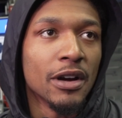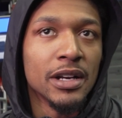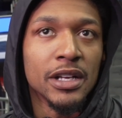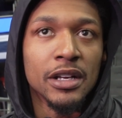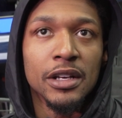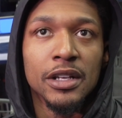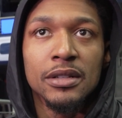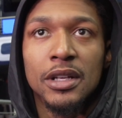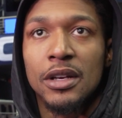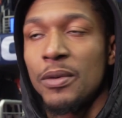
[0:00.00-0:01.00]
our identity
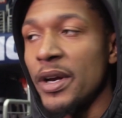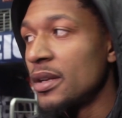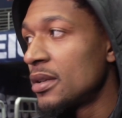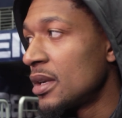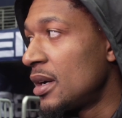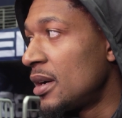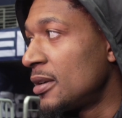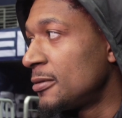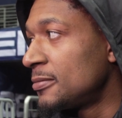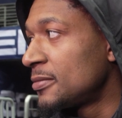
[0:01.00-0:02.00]
in a way.
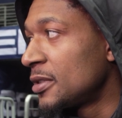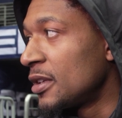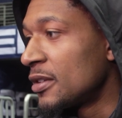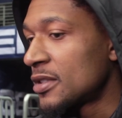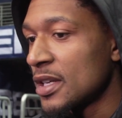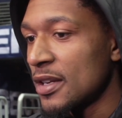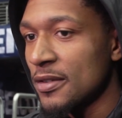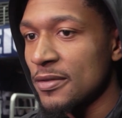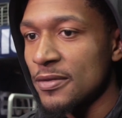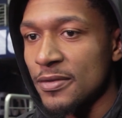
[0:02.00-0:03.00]
You know, it's kind
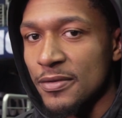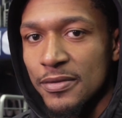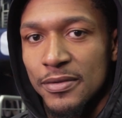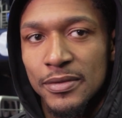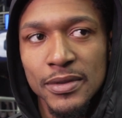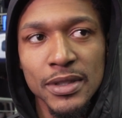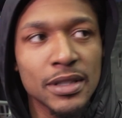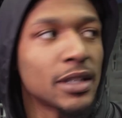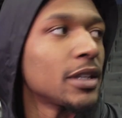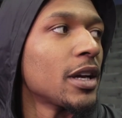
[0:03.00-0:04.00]
of, I
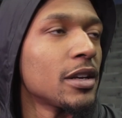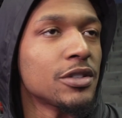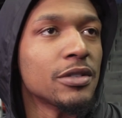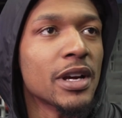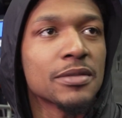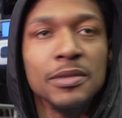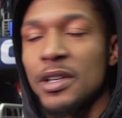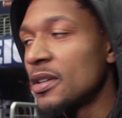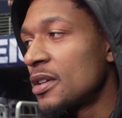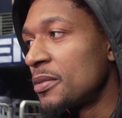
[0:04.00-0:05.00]
think, Candace, you asked me
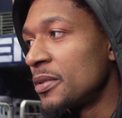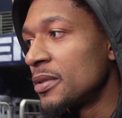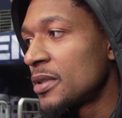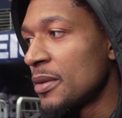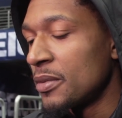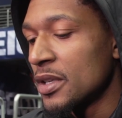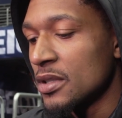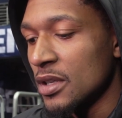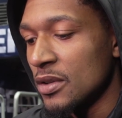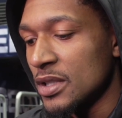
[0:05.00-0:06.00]
that a couple weeks
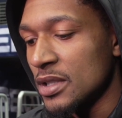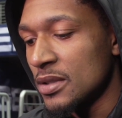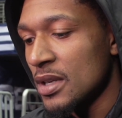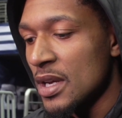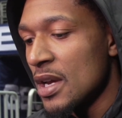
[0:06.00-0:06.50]
ago. It's just,